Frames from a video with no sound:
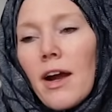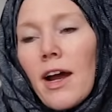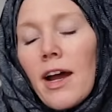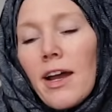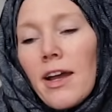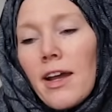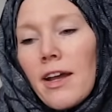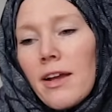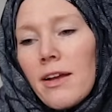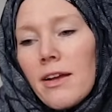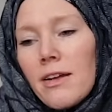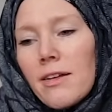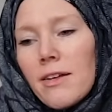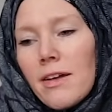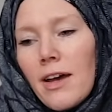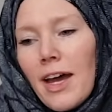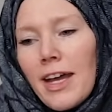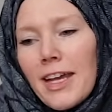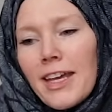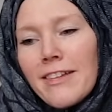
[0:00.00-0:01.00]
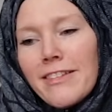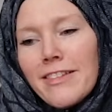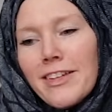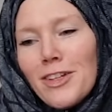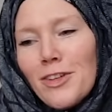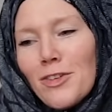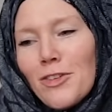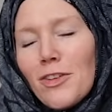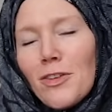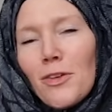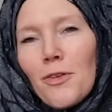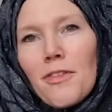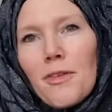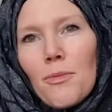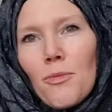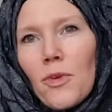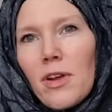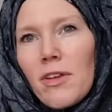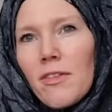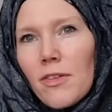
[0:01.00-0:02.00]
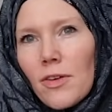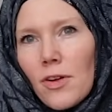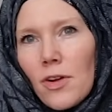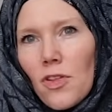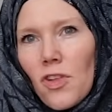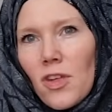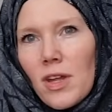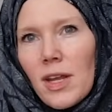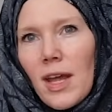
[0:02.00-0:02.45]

I continued to do some research.